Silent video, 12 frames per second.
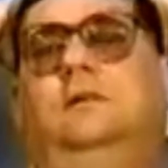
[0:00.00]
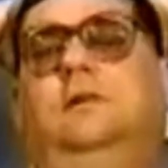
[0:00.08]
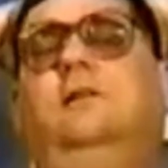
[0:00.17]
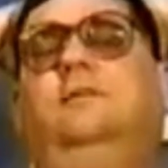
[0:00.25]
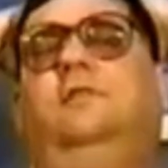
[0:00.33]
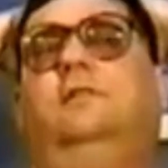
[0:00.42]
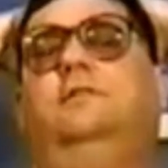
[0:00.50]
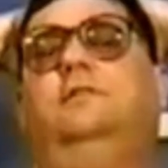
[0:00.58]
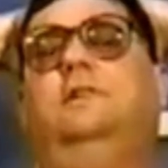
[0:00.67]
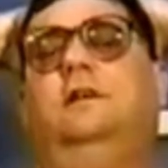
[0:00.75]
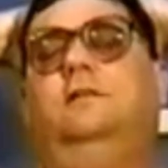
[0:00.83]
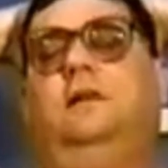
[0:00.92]
You have to
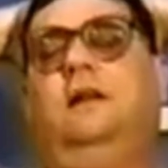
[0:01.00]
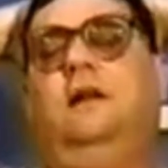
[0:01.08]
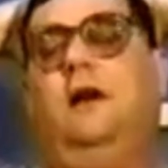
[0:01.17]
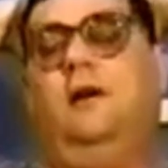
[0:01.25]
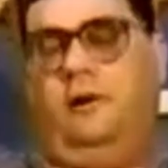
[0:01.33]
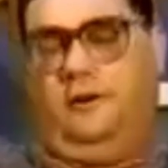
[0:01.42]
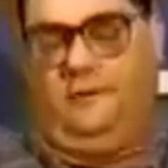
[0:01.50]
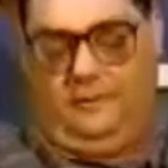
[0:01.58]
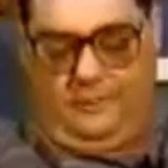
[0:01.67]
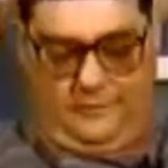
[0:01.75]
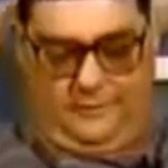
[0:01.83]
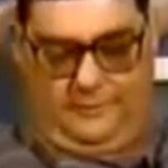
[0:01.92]
understand the
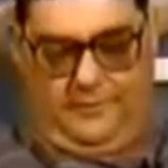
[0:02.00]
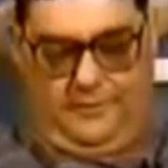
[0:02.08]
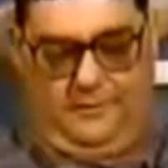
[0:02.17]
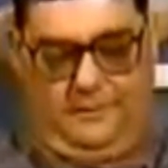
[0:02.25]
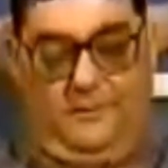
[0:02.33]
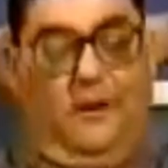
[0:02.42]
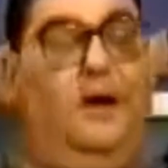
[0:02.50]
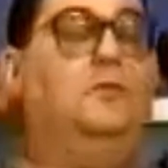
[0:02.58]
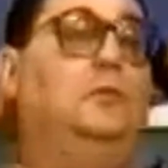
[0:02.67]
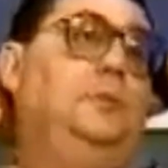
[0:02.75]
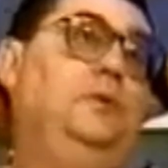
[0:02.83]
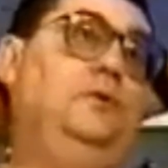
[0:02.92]
character
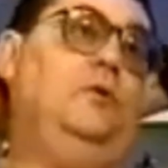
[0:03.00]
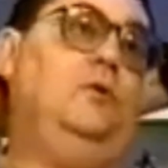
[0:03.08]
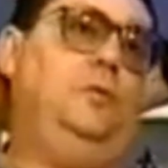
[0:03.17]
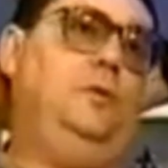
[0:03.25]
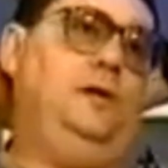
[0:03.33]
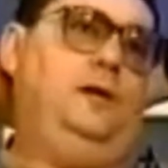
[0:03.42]
of a Bill Colby.